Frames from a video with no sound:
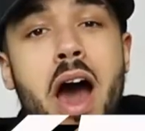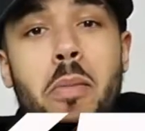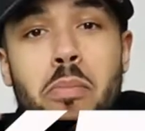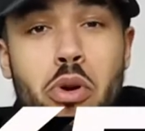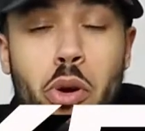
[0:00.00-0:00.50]

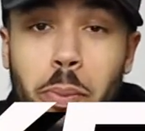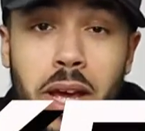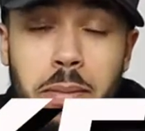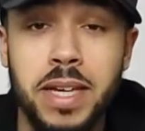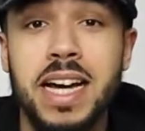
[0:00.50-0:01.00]
I'm Broke
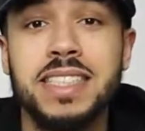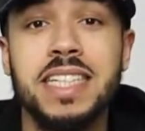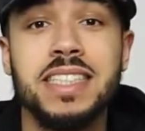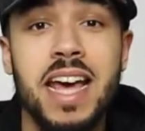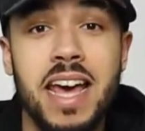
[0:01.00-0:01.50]
Baby, and
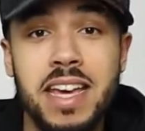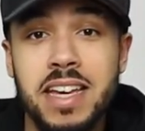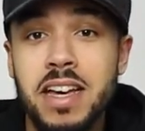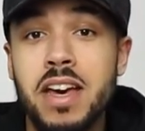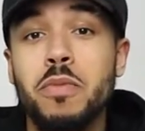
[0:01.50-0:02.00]

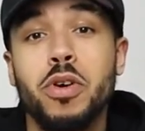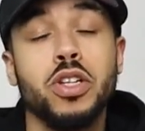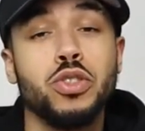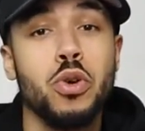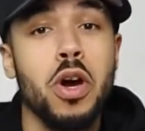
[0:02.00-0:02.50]
today we're going
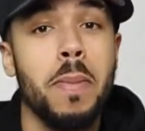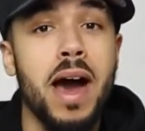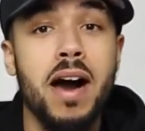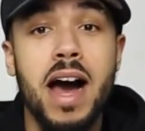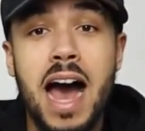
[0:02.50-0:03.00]
to talk
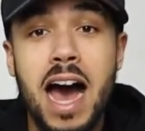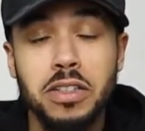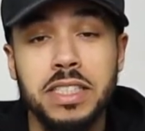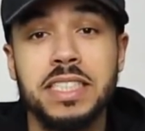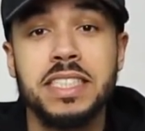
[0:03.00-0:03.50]
about
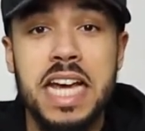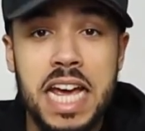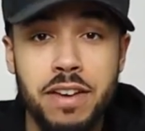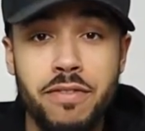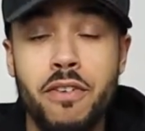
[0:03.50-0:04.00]
how to
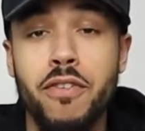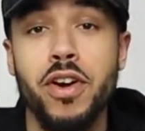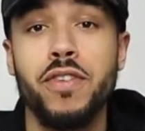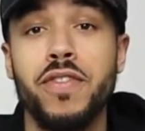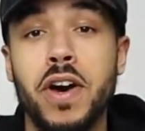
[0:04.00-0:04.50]
save for
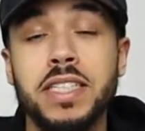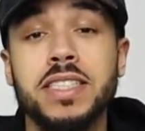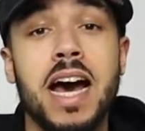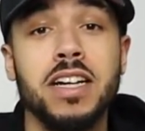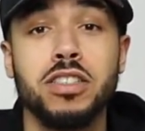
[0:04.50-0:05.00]
your
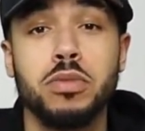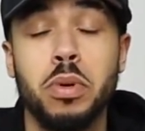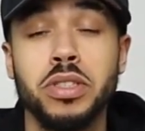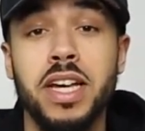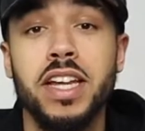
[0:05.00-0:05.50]
first house
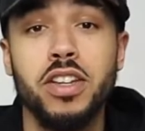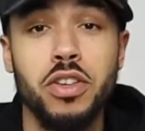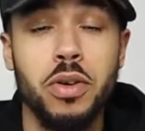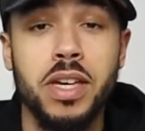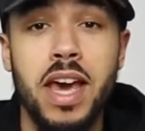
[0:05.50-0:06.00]
deposit in
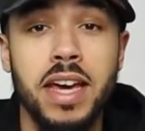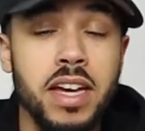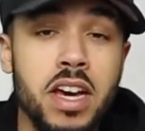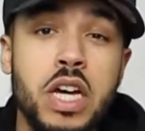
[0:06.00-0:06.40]
the UK.